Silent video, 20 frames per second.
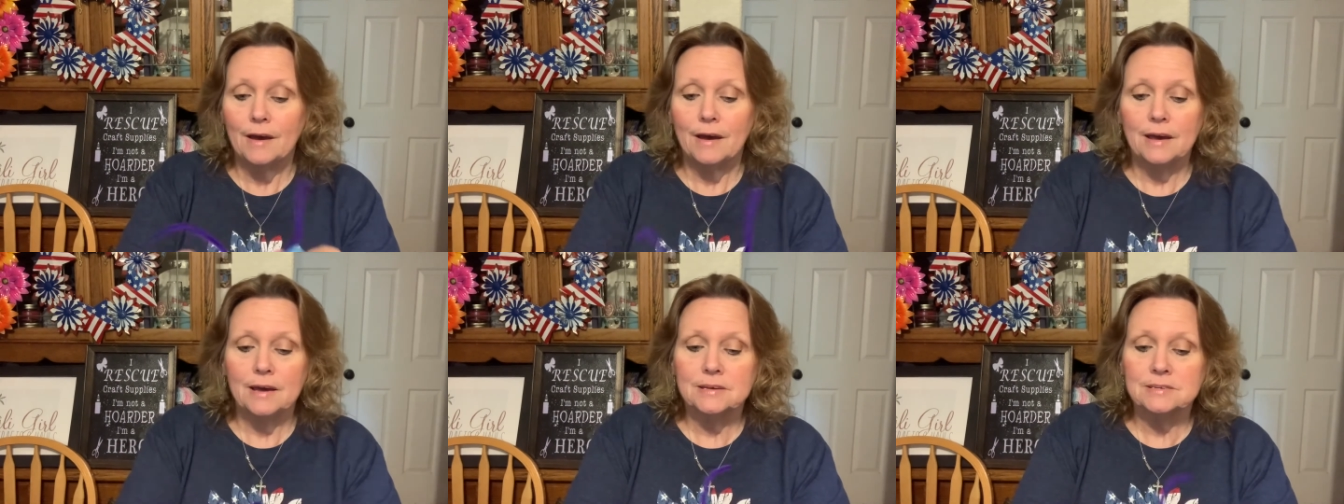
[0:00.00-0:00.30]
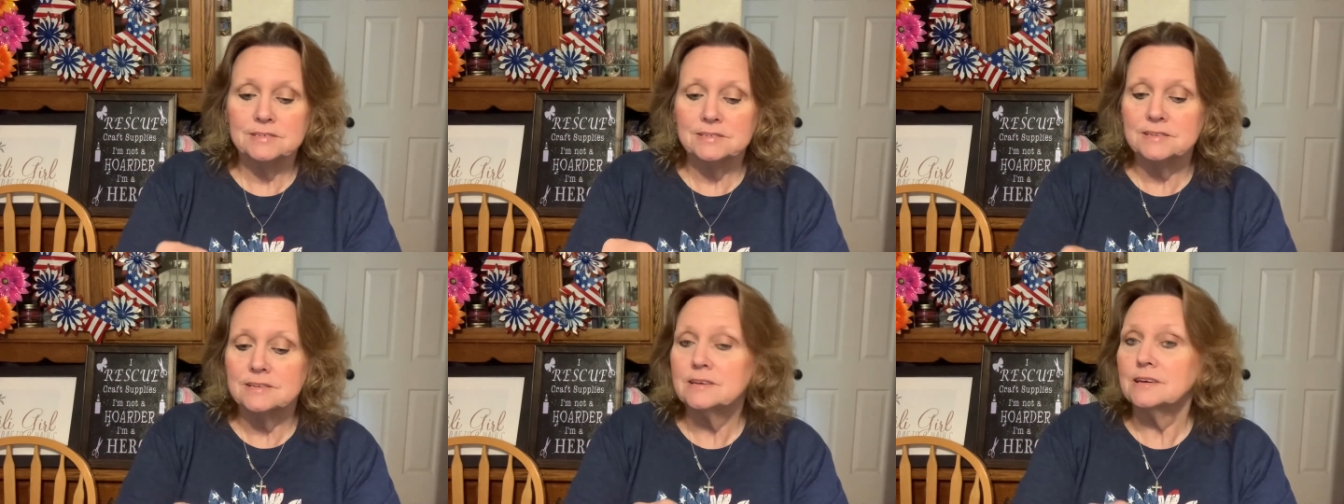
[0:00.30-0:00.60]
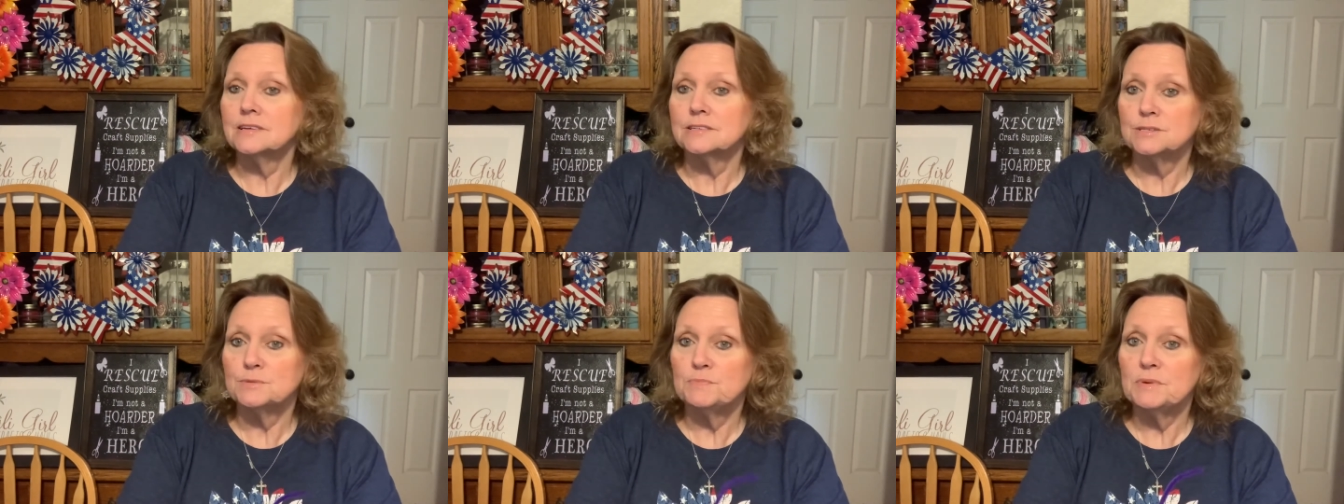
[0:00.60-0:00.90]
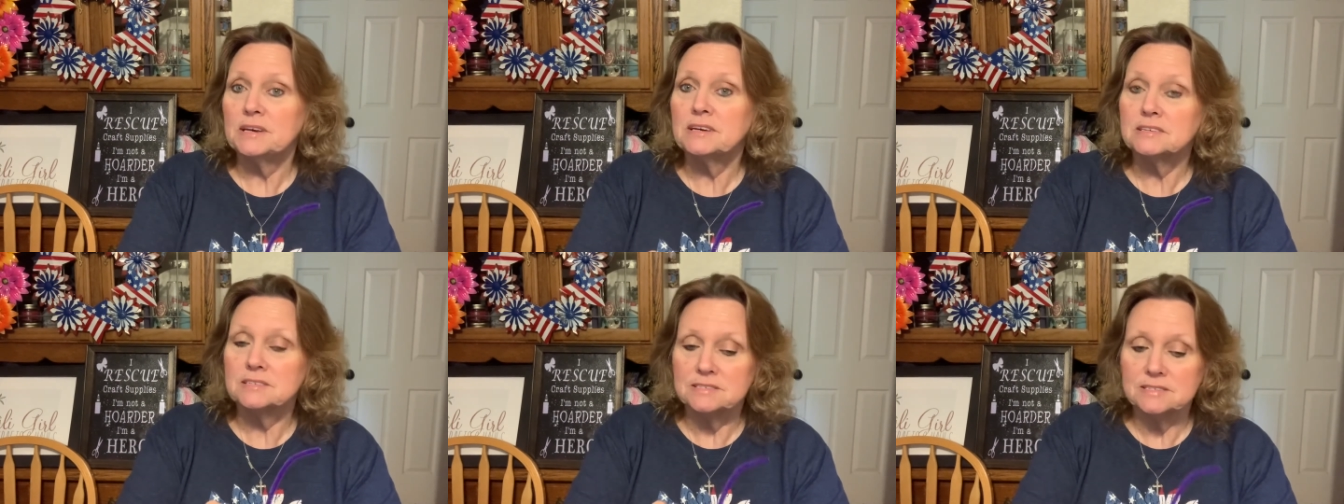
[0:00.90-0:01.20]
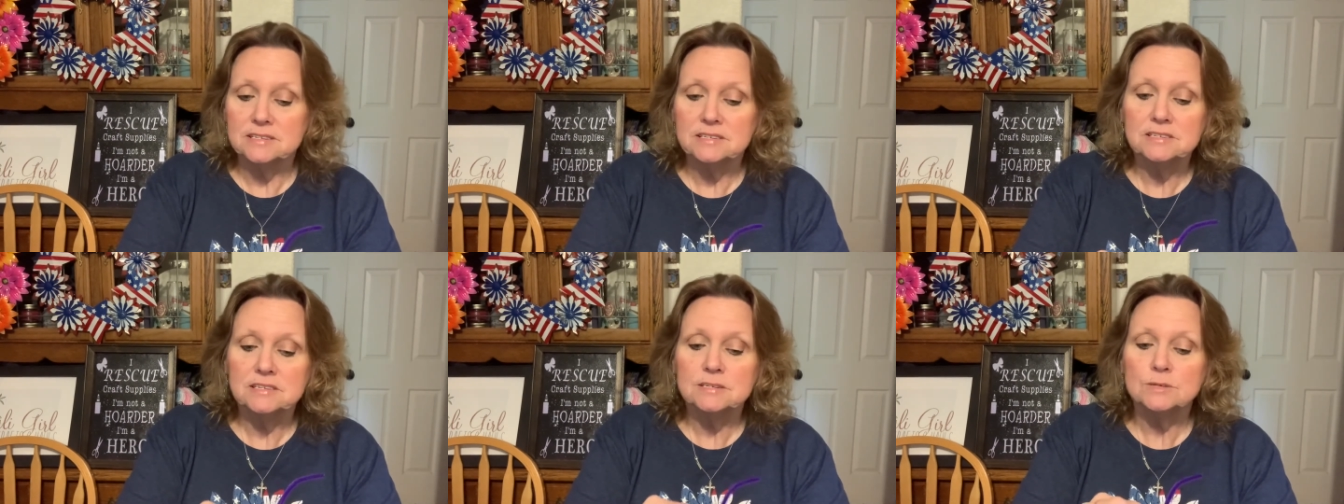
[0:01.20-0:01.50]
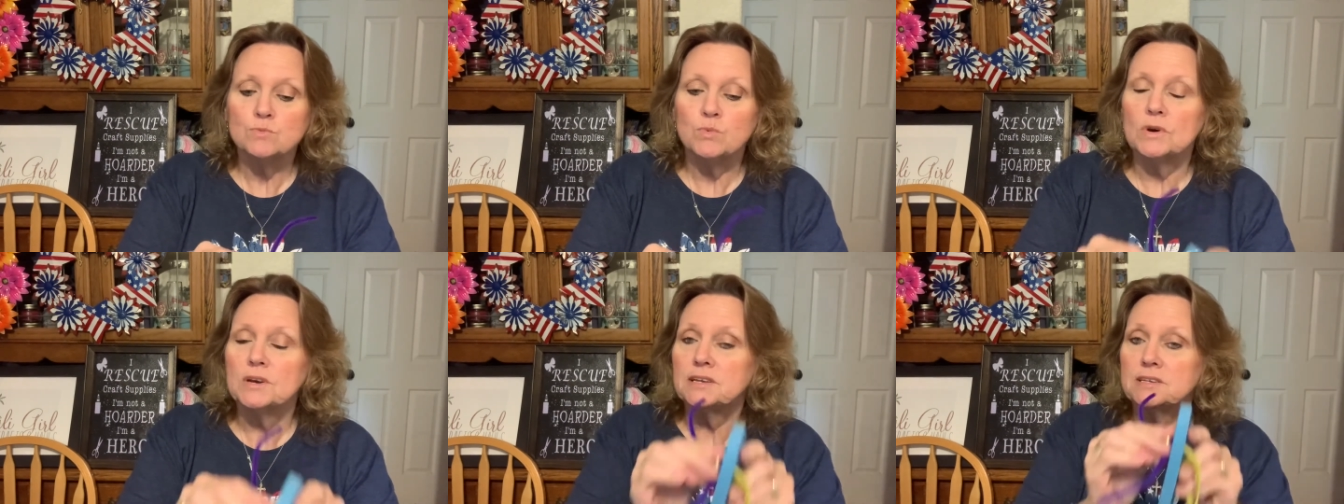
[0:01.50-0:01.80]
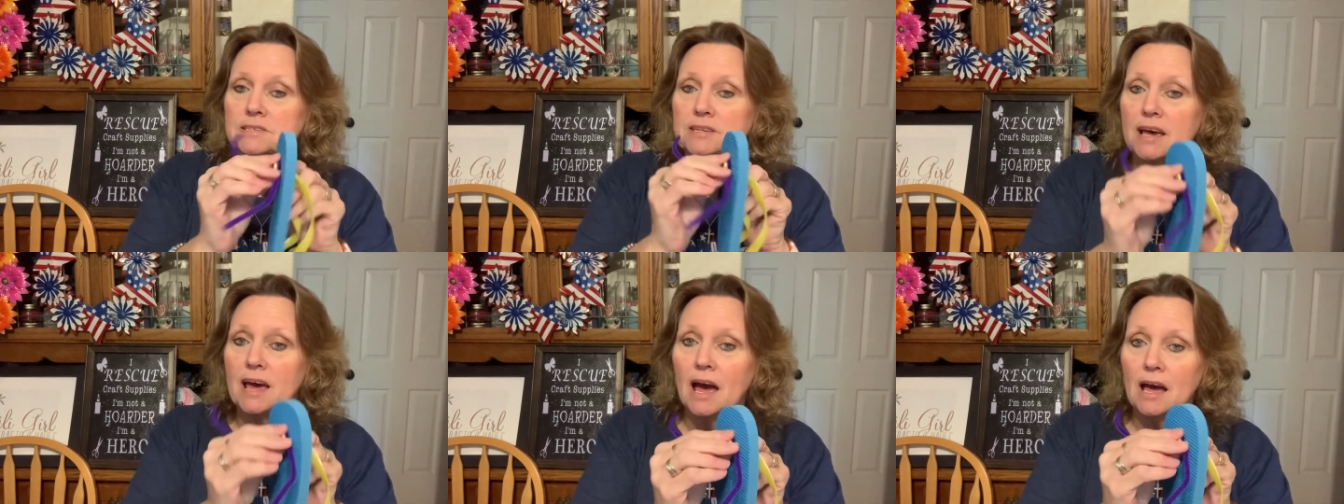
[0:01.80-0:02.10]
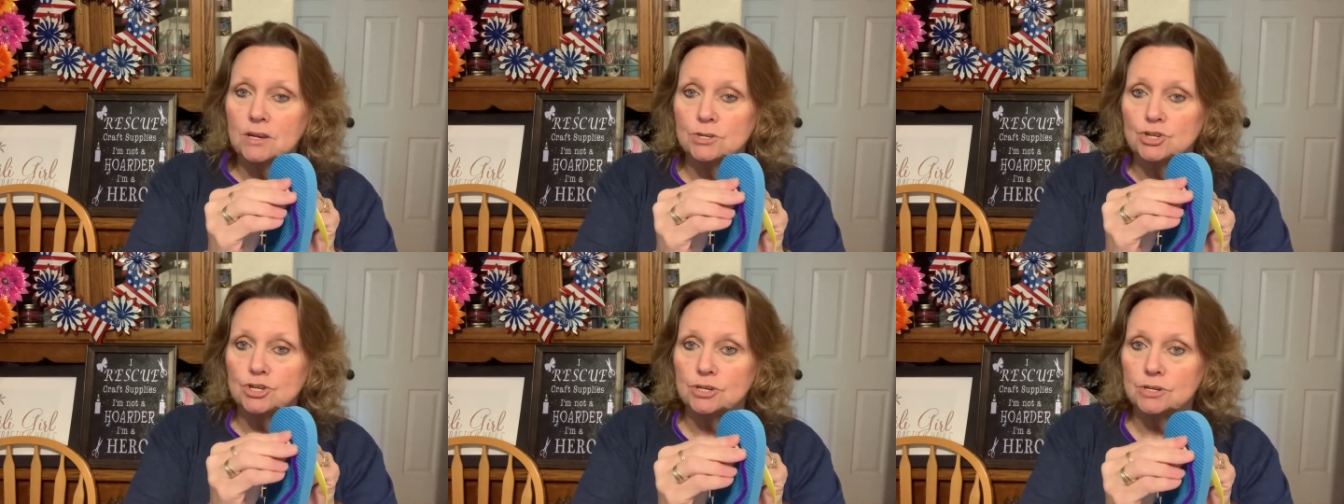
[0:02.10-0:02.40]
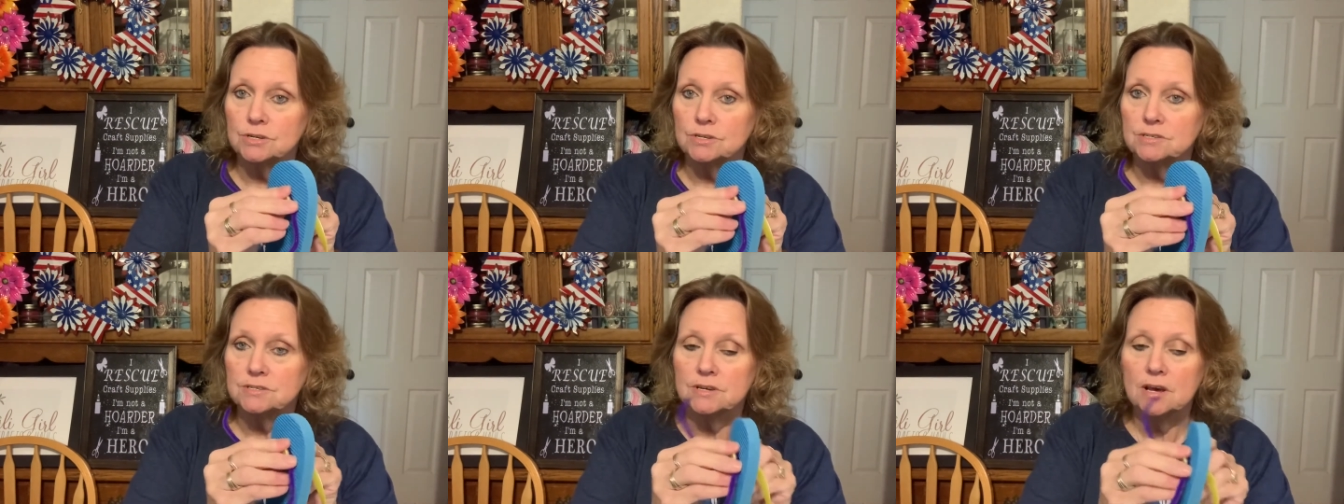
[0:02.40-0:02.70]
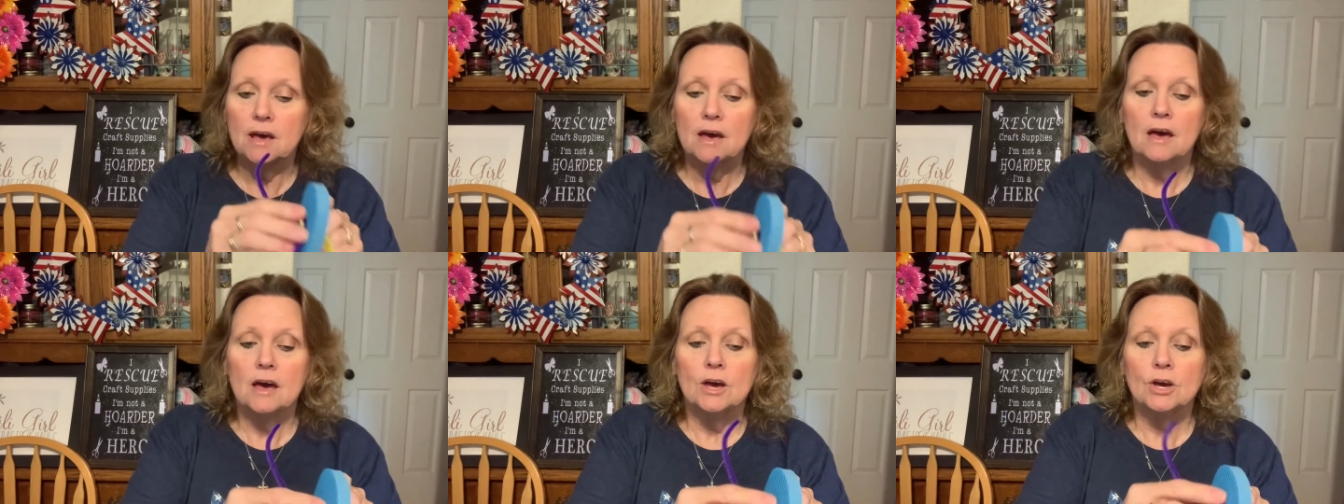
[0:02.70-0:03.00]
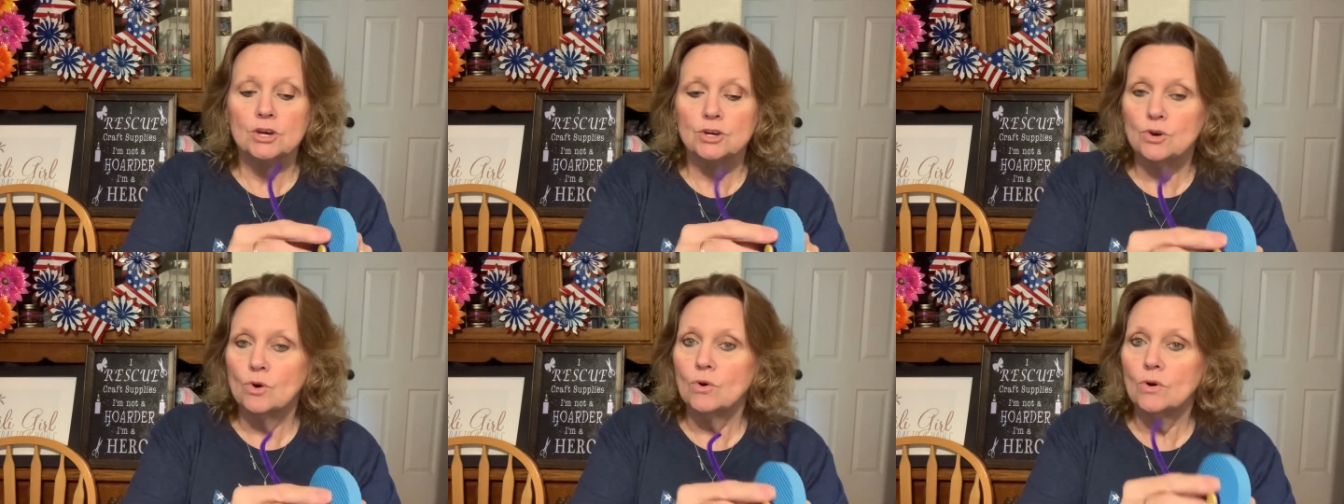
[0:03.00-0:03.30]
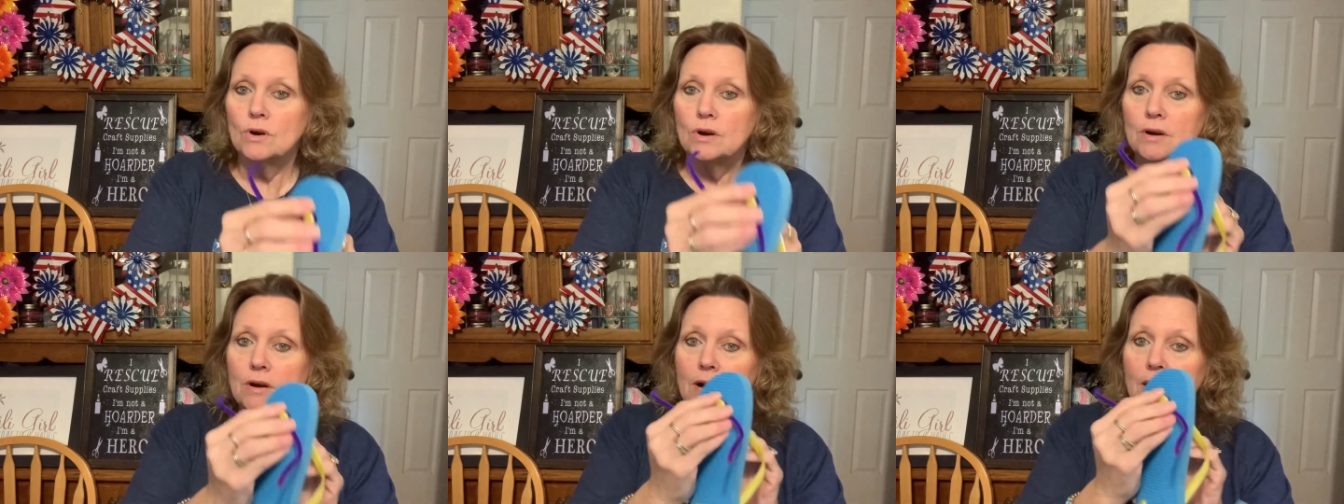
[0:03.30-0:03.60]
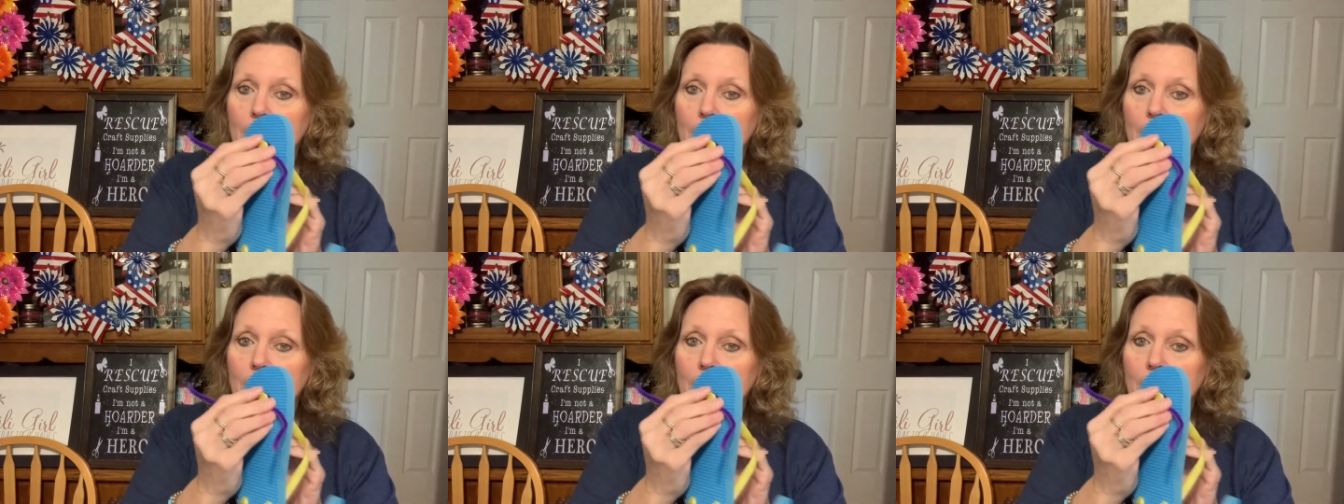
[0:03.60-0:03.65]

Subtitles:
is this, because this is what attaches your